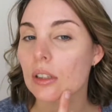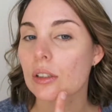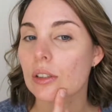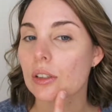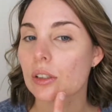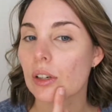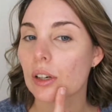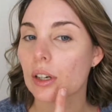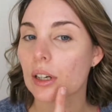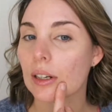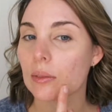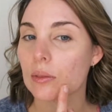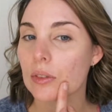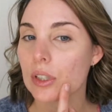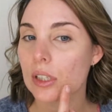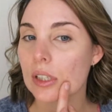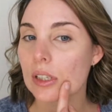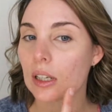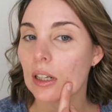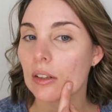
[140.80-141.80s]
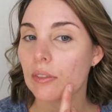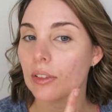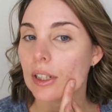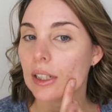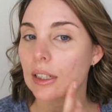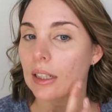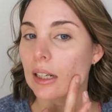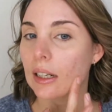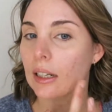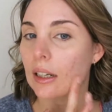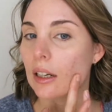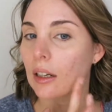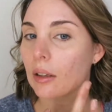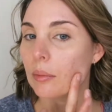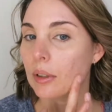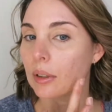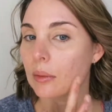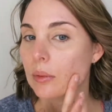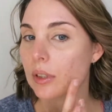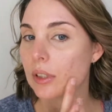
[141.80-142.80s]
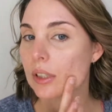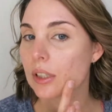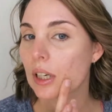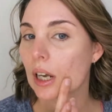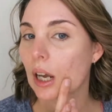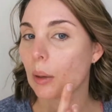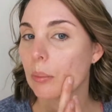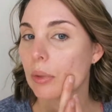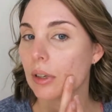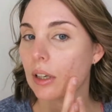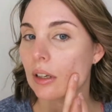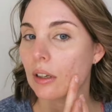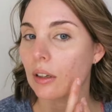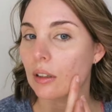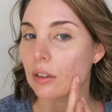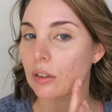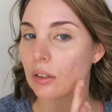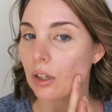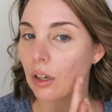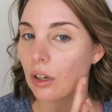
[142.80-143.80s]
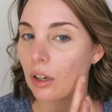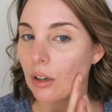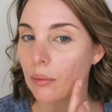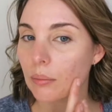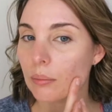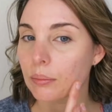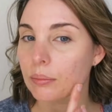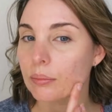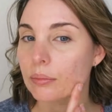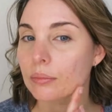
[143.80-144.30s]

So I'm just covering that up. I'm just tapping on top.